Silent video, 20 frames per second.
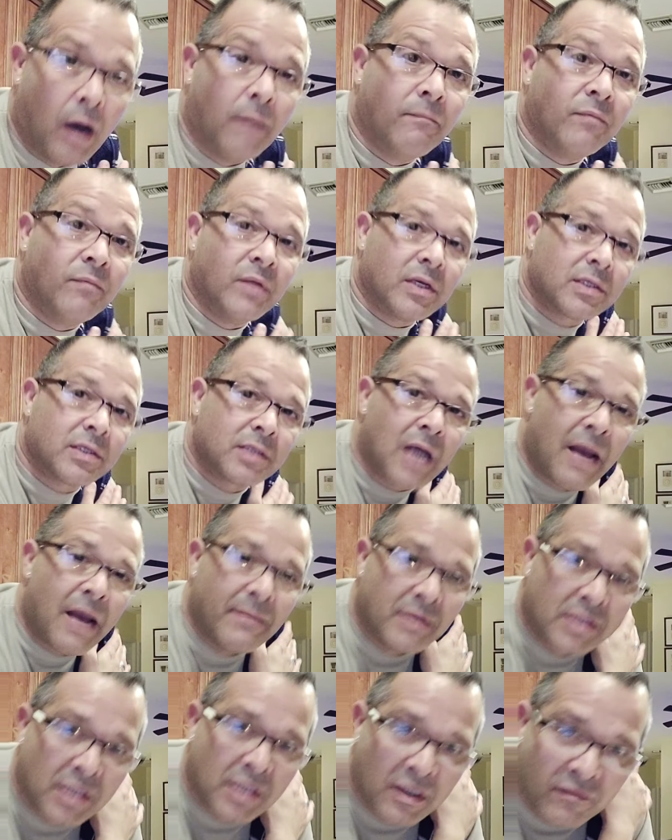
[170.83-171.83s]
this time
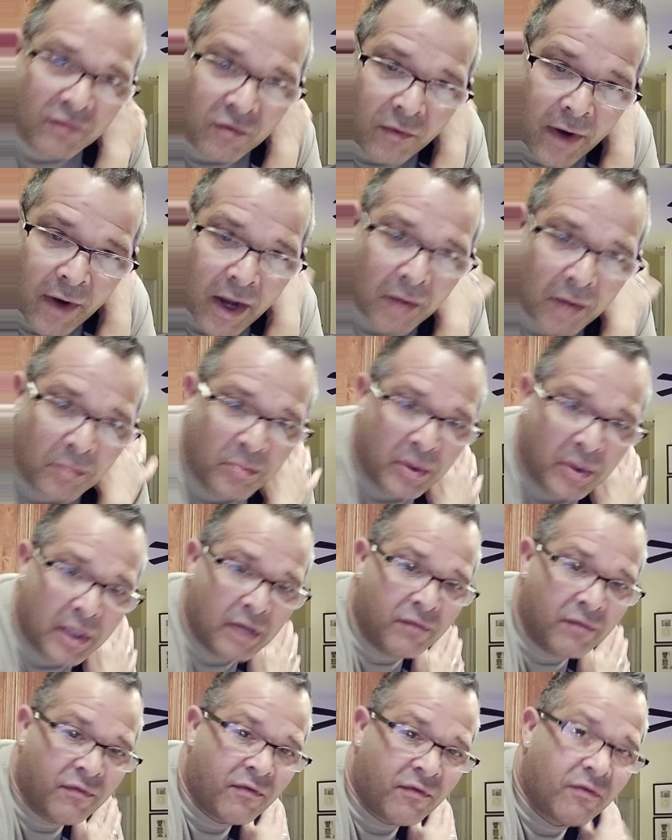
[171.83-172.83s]
instead of ground
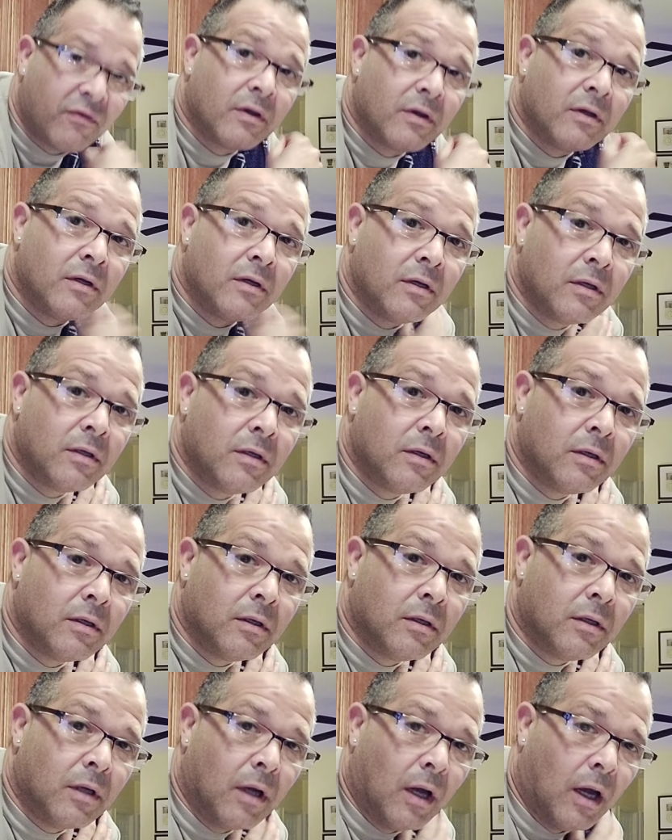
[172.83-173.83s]
beef.
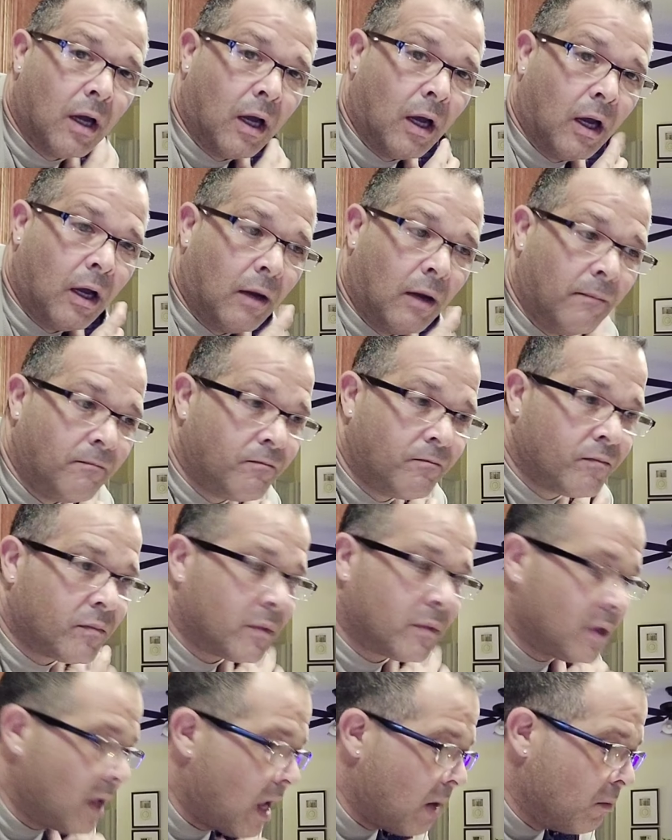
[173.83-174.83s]
And
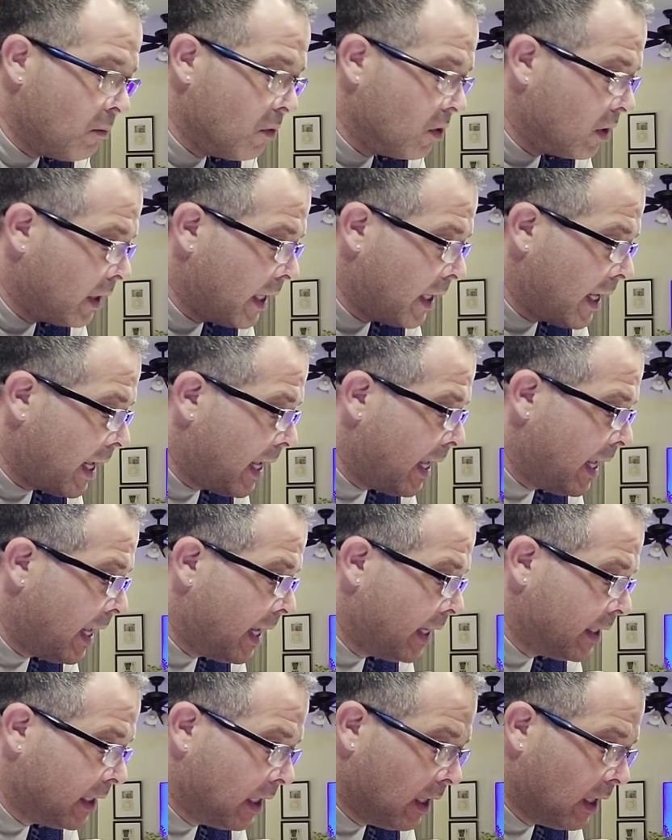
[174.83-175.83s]
we're going to
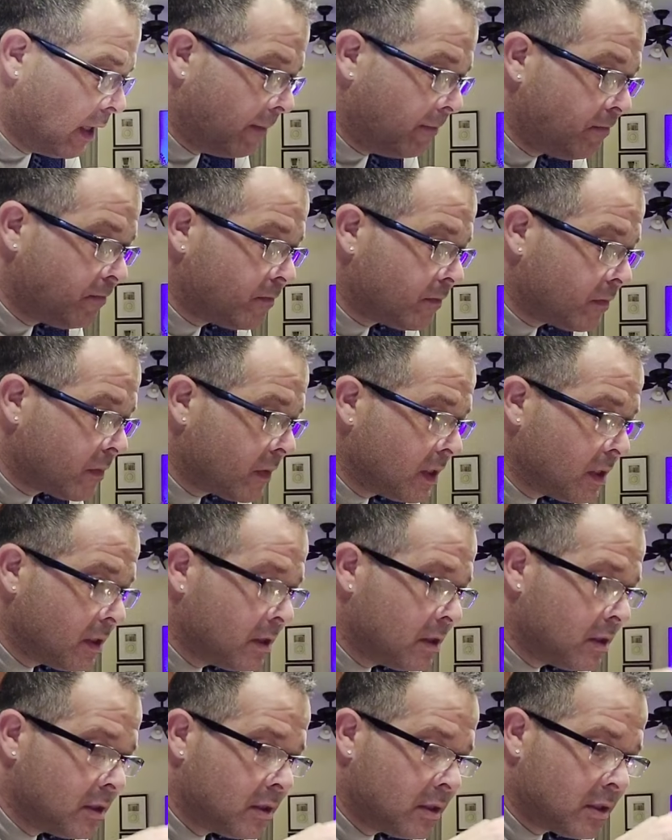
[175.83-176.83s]
add
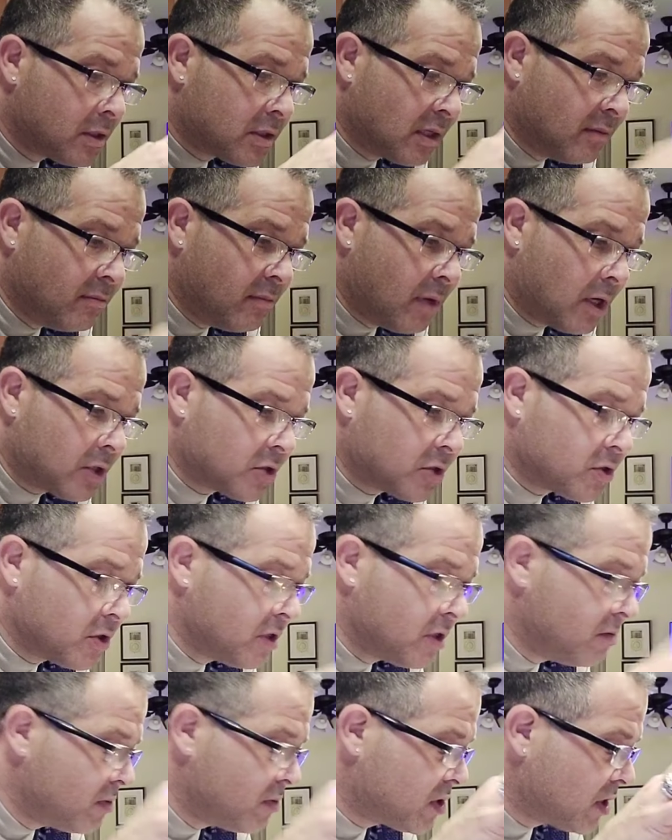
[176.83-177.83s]
some
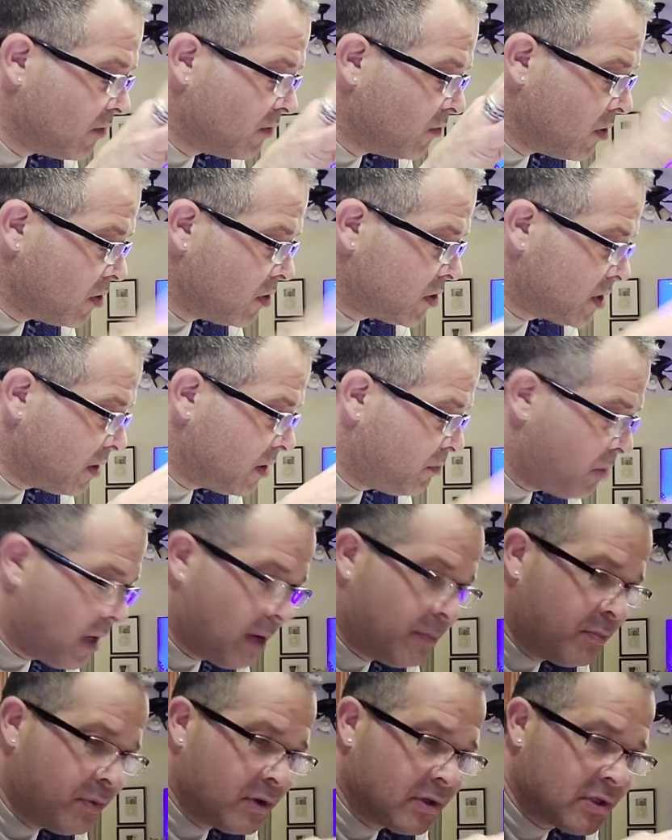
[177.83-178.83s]
mushrooms, some roasted
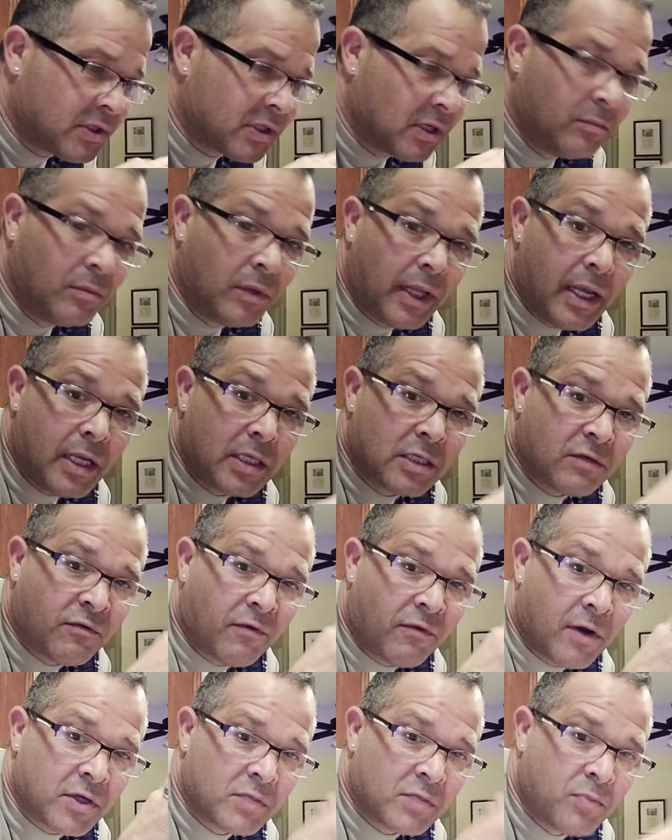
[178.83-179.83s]
peppers, some leeks,
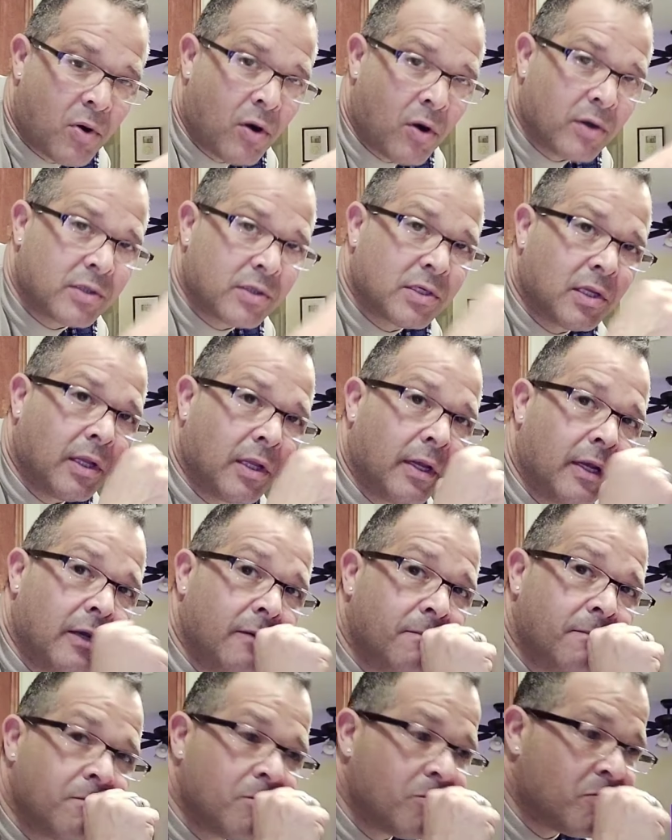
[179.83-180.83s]
fresh
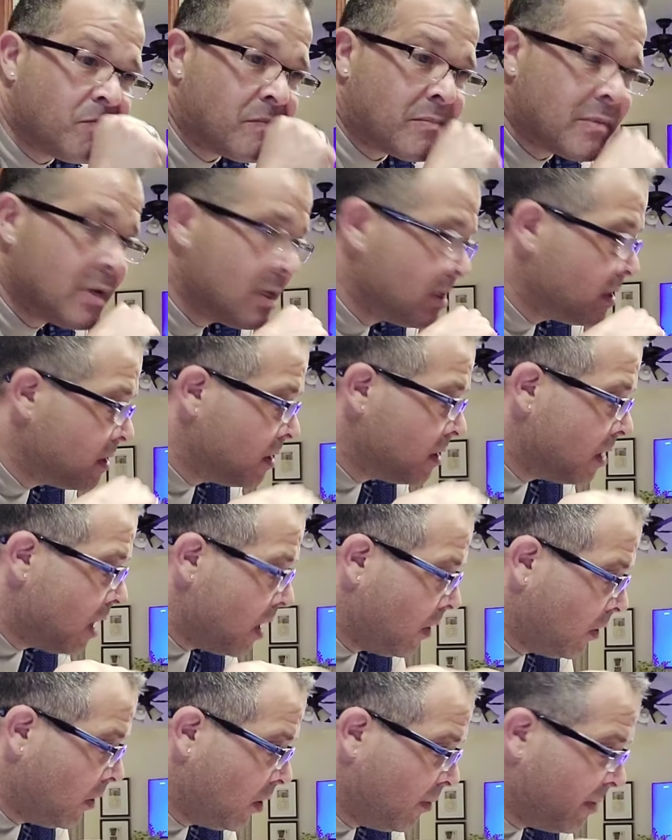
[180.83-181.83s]
parsley, a
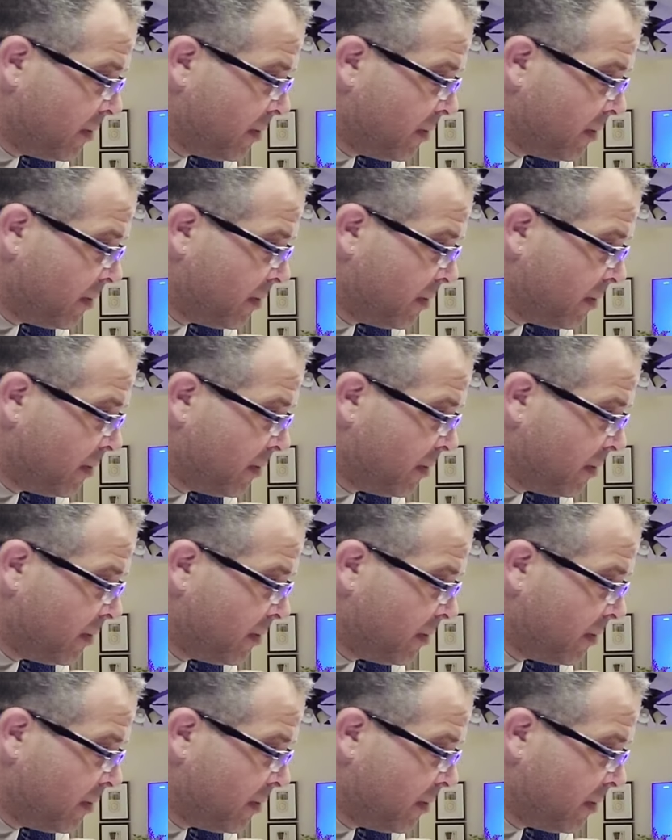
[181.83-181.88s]
little bit